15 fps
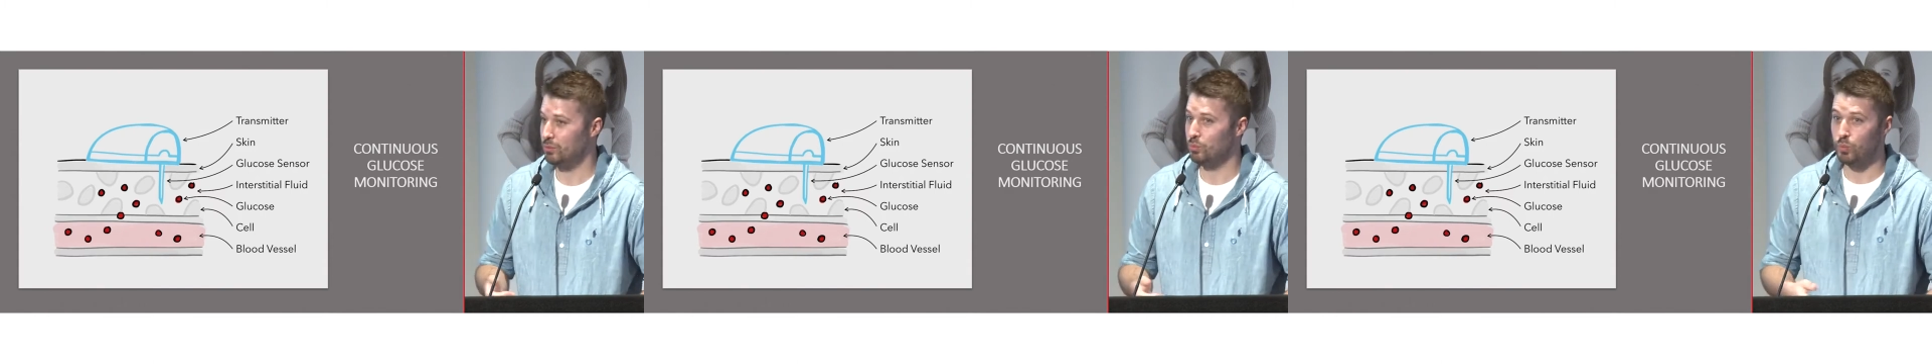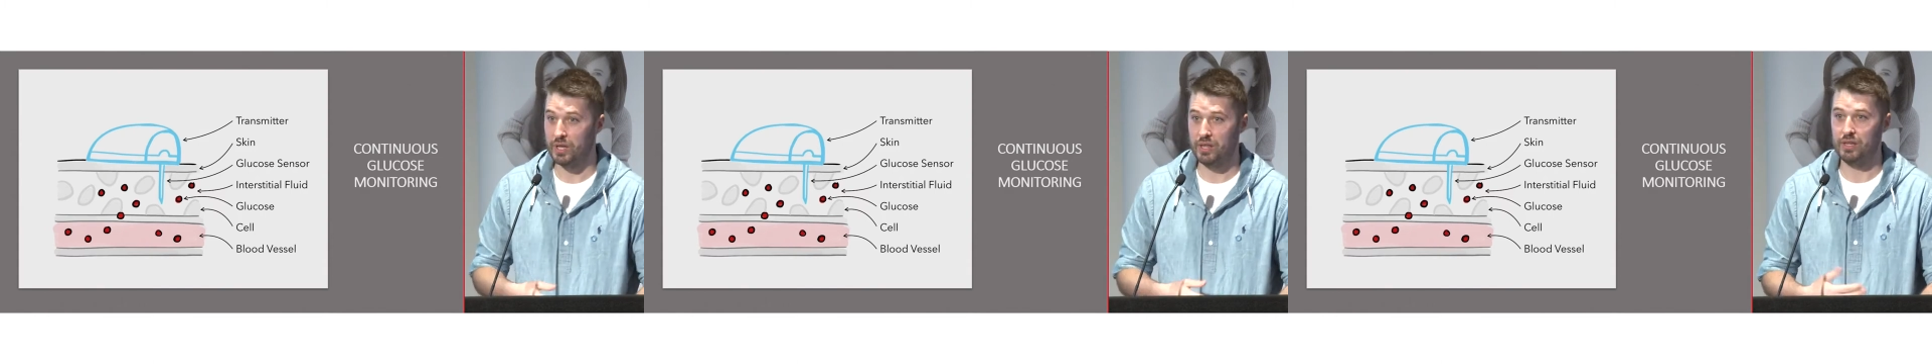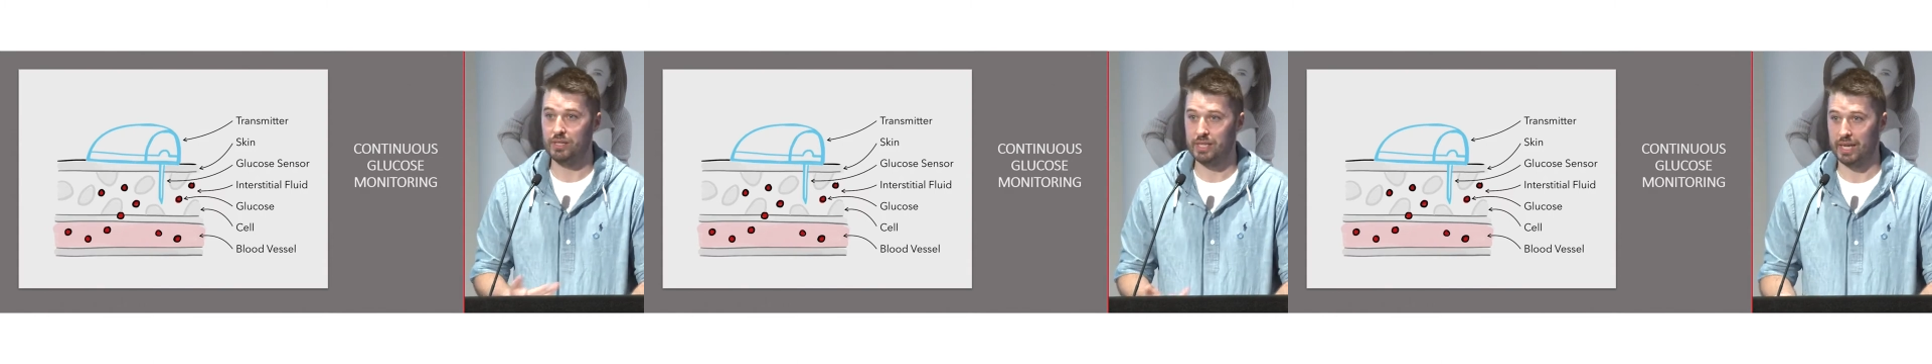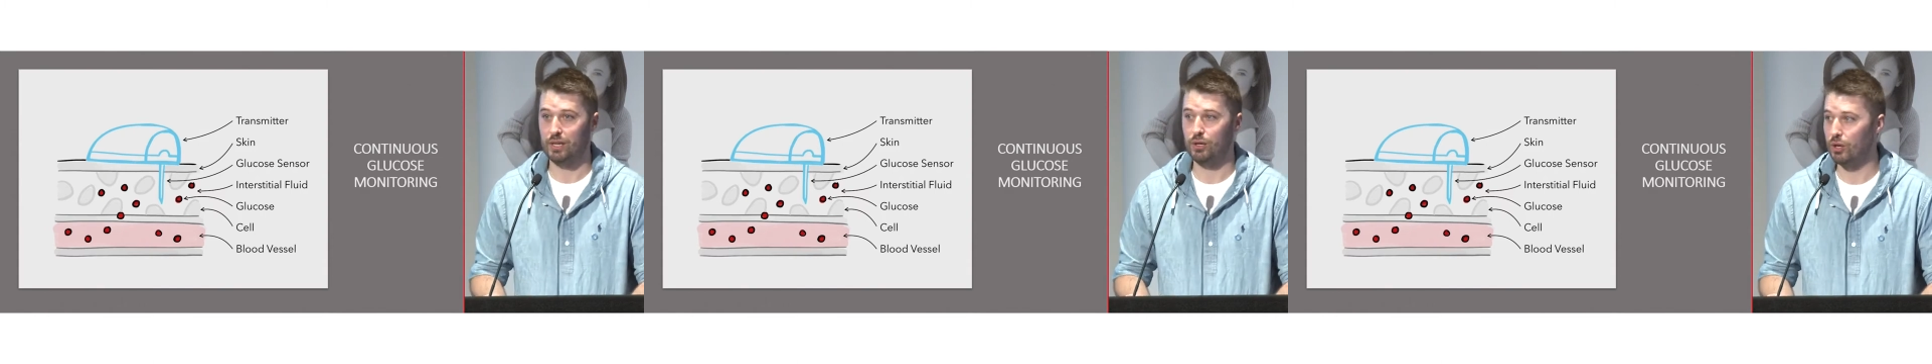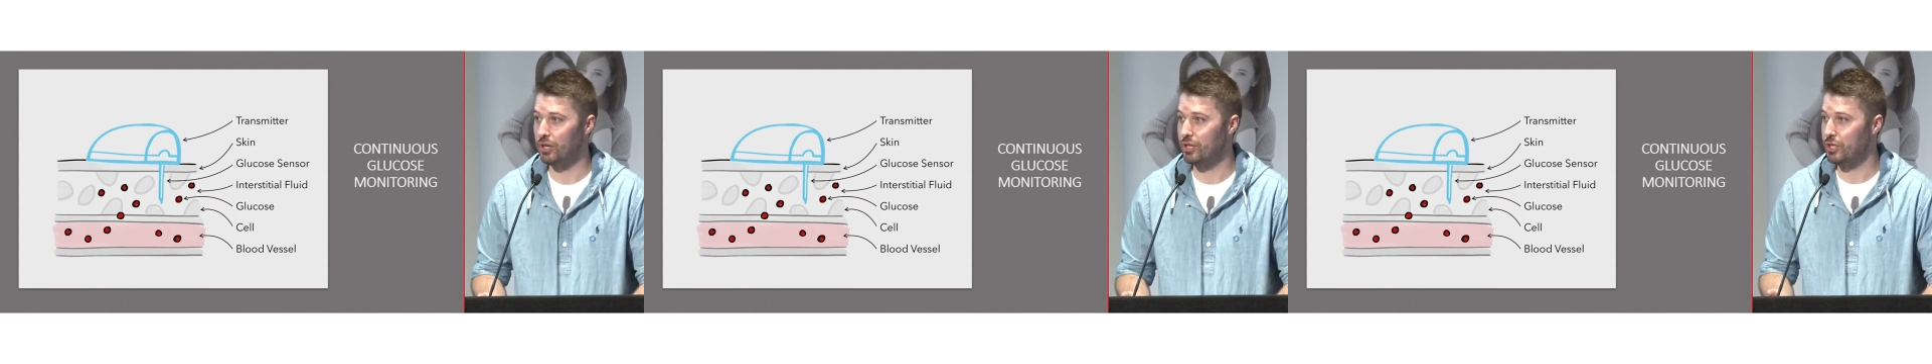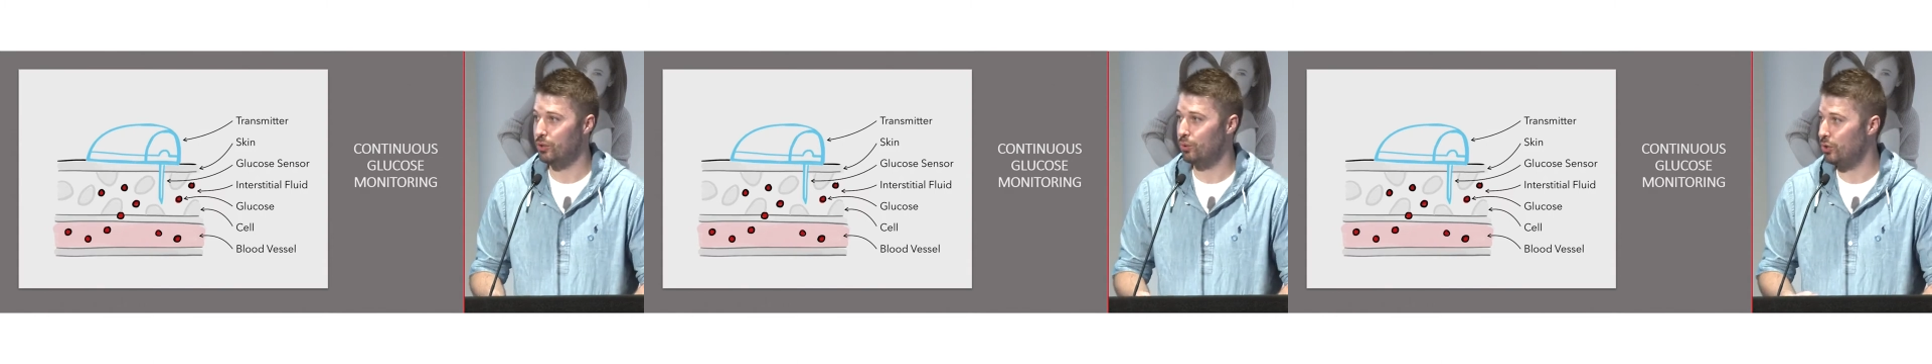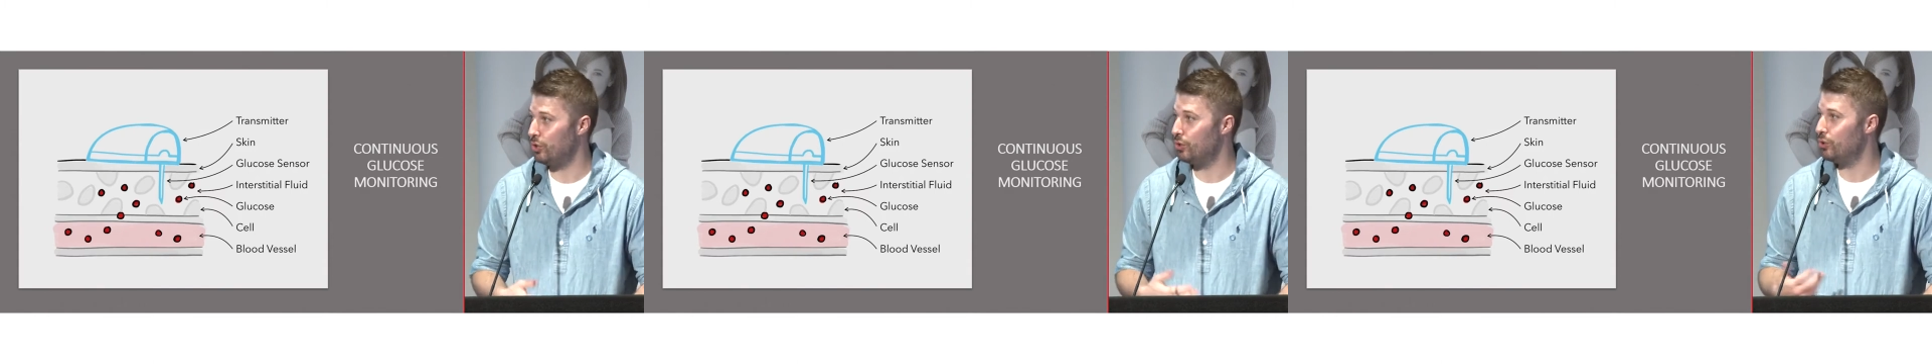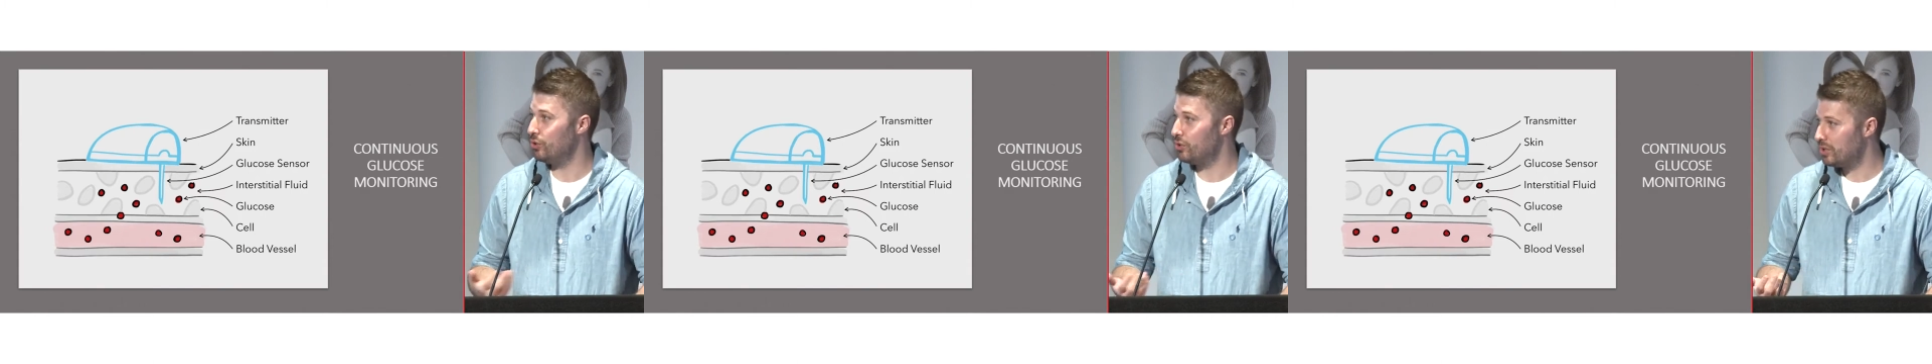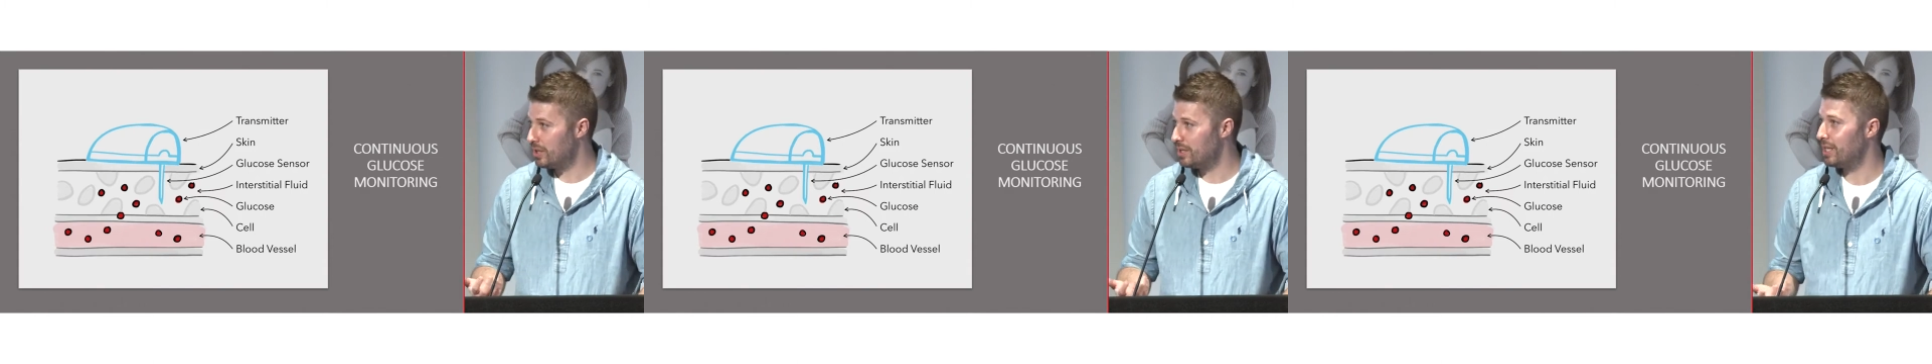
with the technology or use the